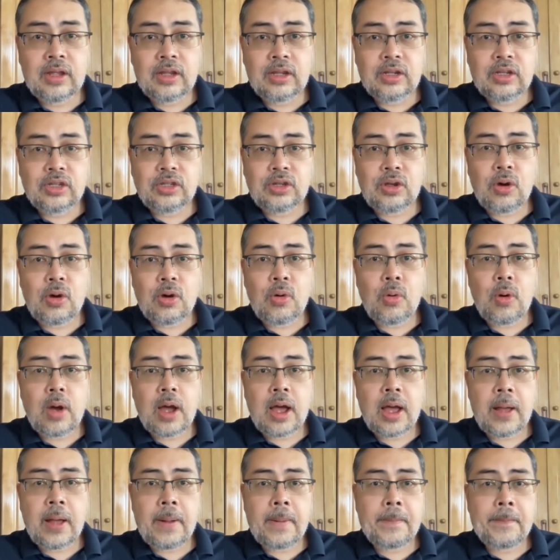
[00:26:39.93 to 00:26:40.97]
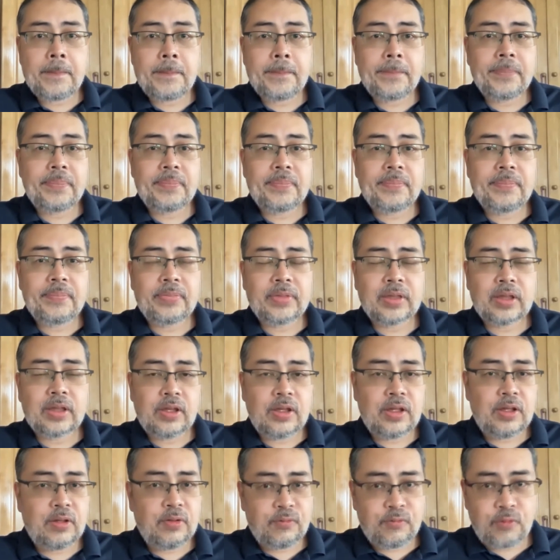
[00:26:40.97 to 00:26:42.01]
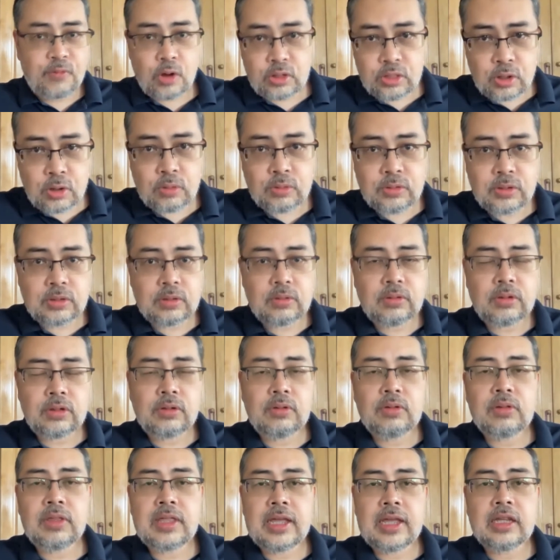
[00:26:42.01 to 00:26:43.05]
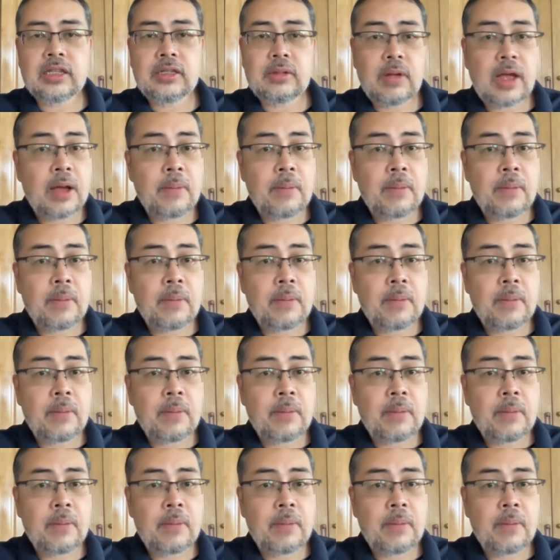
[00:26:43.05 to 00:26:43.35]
So for those two things,